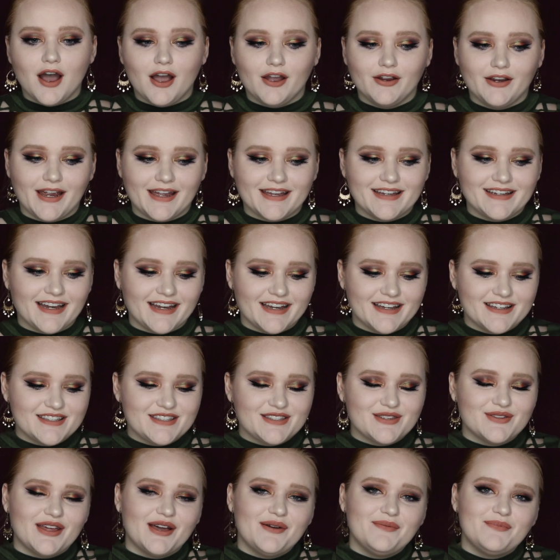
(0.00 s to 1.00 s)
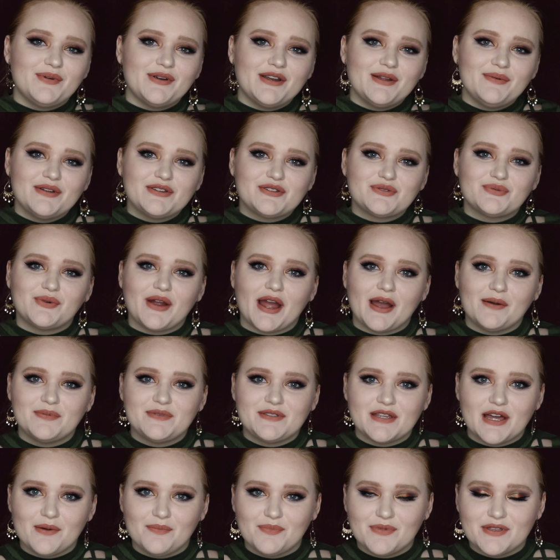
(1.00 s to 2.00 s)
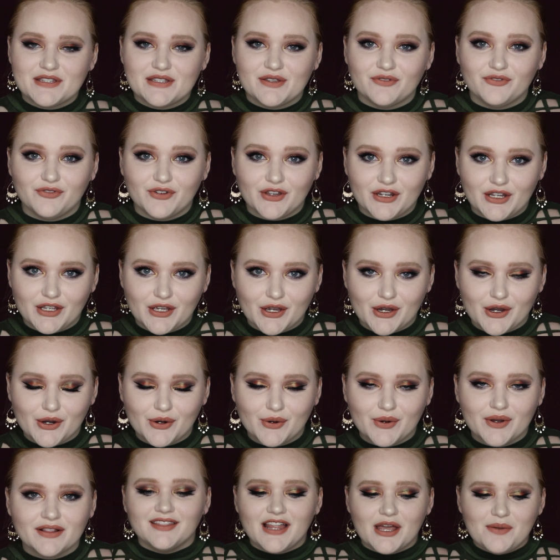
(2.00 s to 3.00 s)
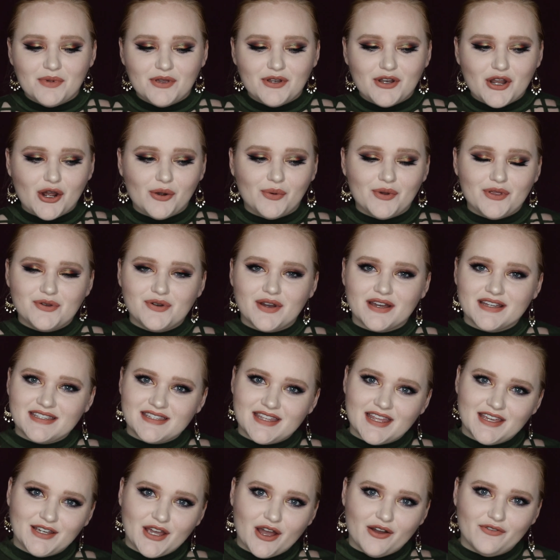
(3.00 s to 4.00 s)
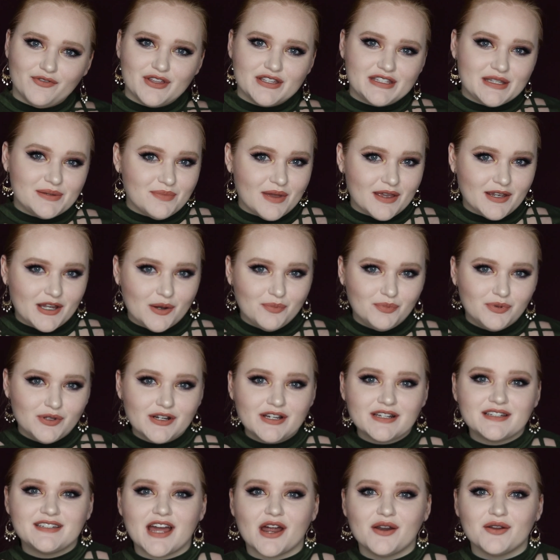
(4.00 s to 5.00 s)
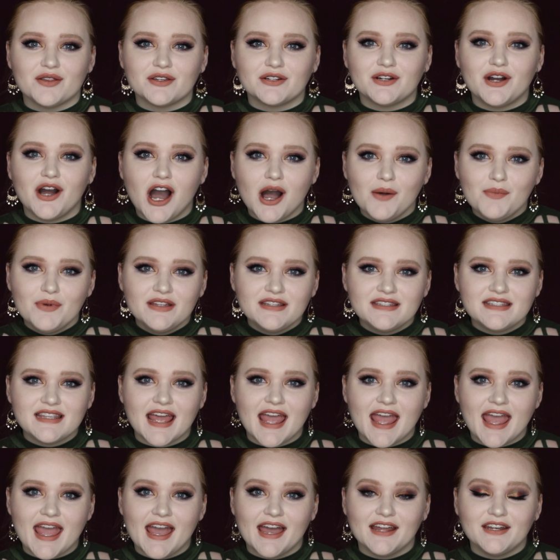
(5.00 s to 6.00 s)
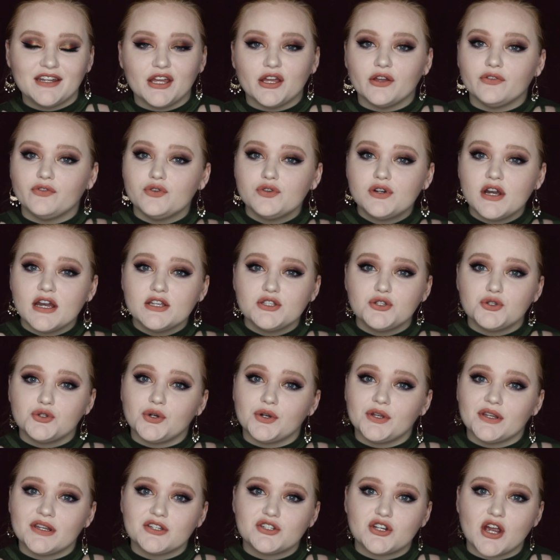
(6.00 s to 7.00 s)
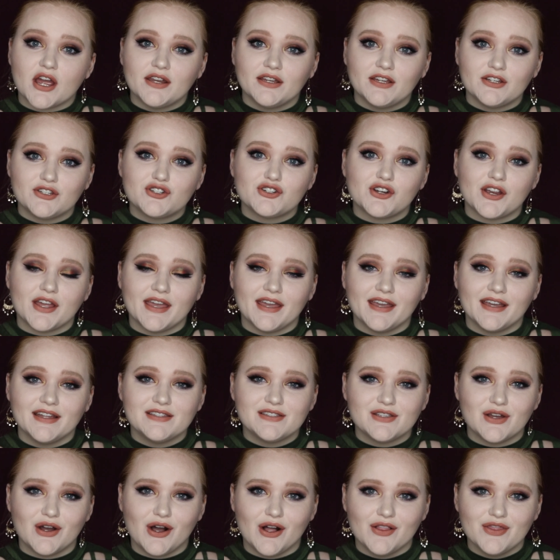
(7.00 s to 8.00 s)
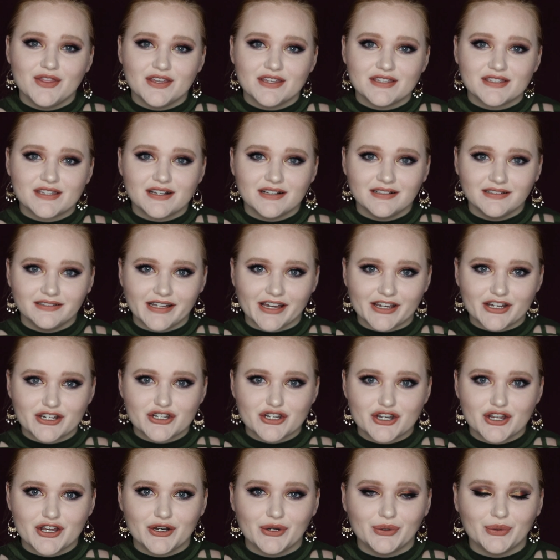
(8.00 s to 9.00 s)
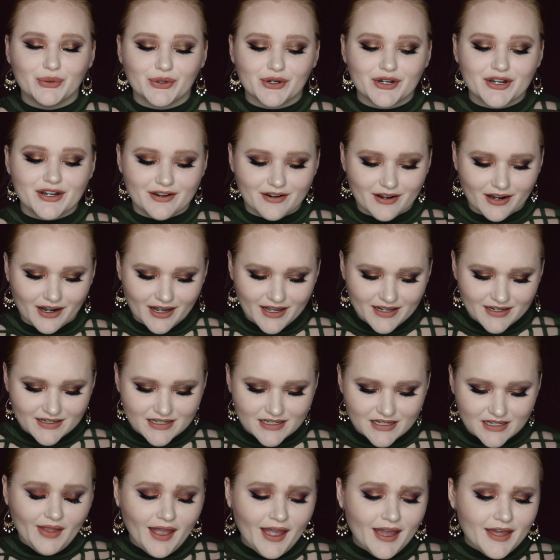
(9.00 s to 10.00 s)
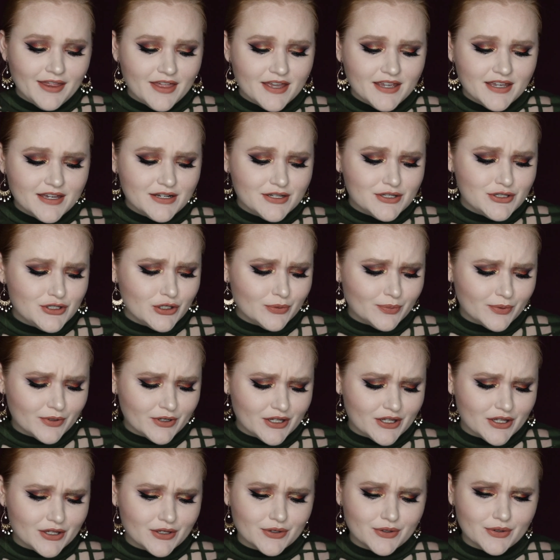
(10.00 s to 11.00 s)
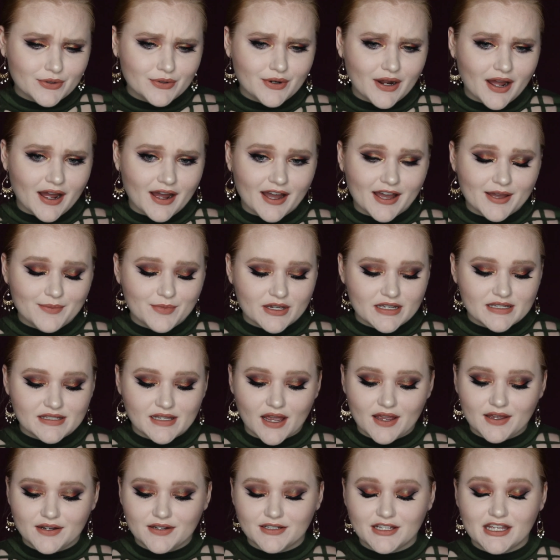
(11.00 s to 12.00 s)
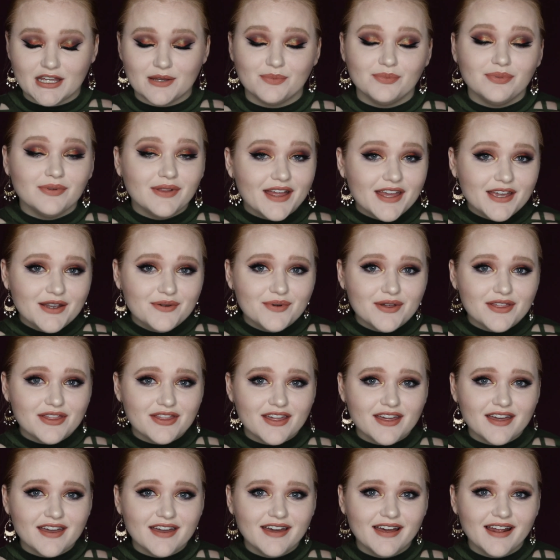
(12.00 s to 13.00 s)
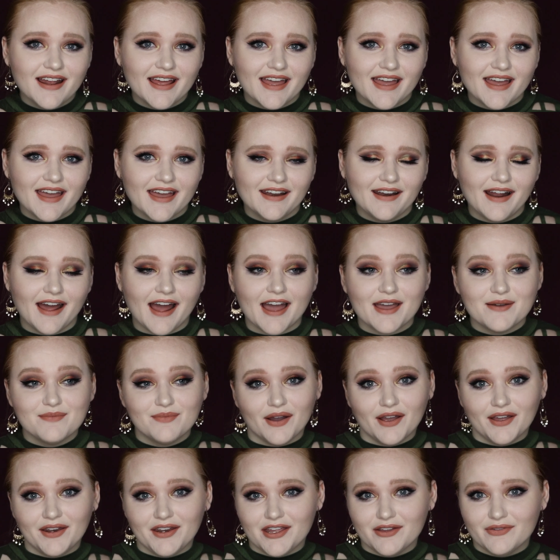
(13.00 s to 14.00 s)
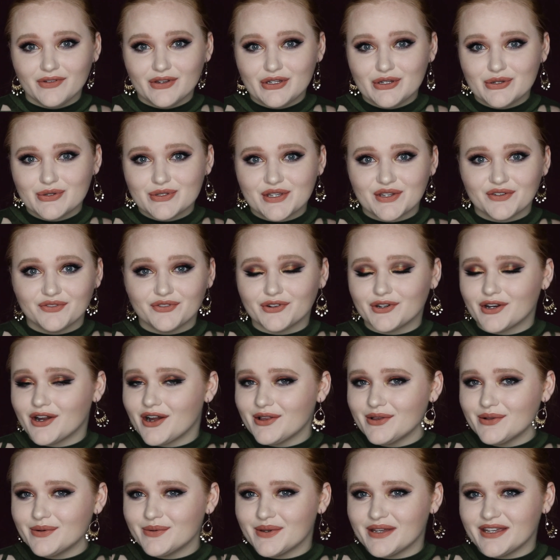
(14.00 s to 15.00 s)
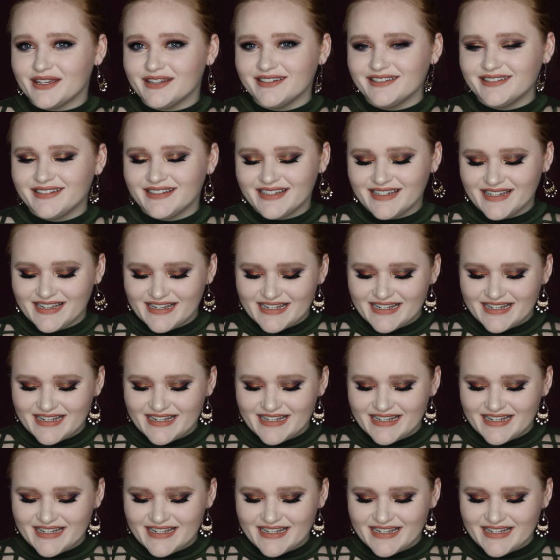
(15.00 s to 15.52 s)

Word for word: Alright guys, so that pretty much wraps up this video. Let me know what you guys think of this makeup look down in the comments and if you guys are going to try to get your hands on this collection or not. I think it is super cute. I'm excited to keep playing with it and I might even use it for Halloween.